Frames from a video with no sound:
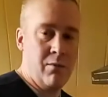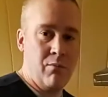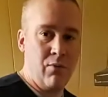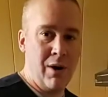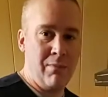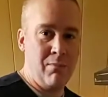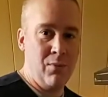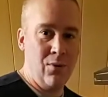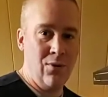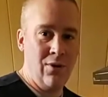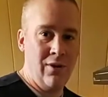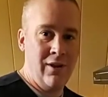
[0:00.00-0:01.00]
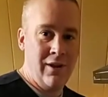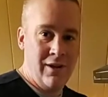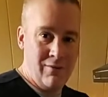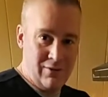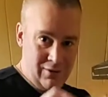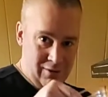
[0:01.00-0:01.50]
prep bowl,
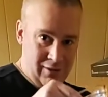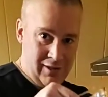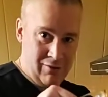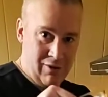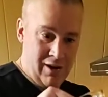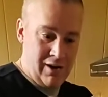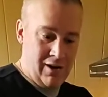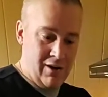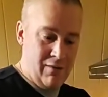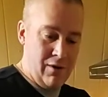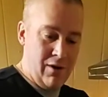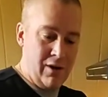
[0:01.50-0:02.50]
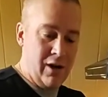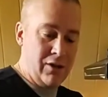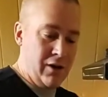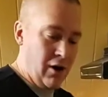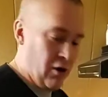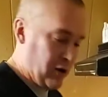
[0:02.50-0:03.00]
which you can see right here. I've already got the
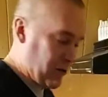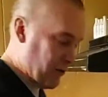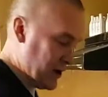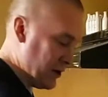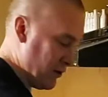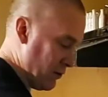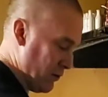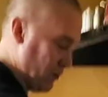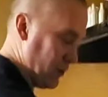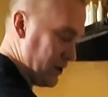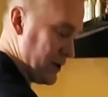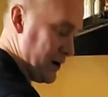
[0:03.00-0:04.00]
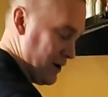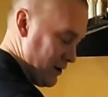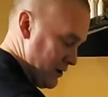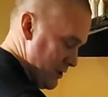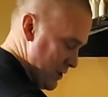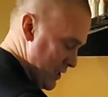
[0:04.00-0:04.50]
garlic ready to roll in here.
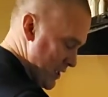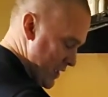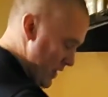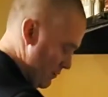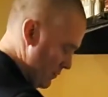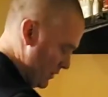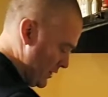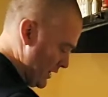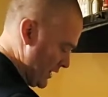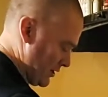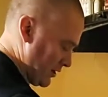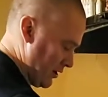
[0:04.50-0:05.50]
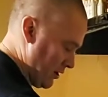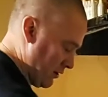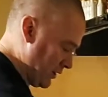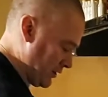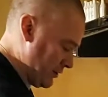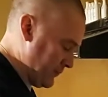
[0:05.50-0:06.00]
And we're going to get the garlic
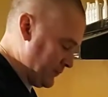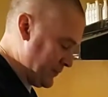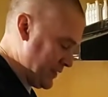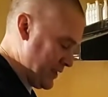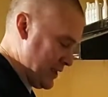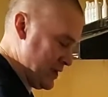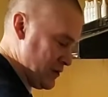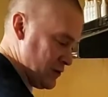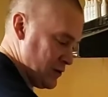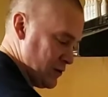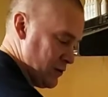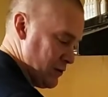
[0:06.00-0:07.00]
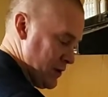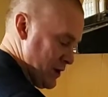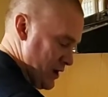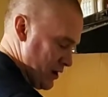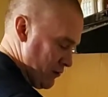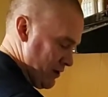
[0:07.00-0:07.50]
into
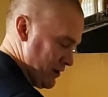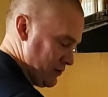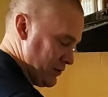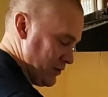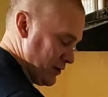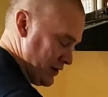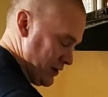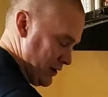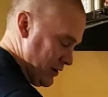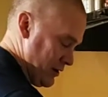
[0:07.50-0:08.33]
our ground turkey here.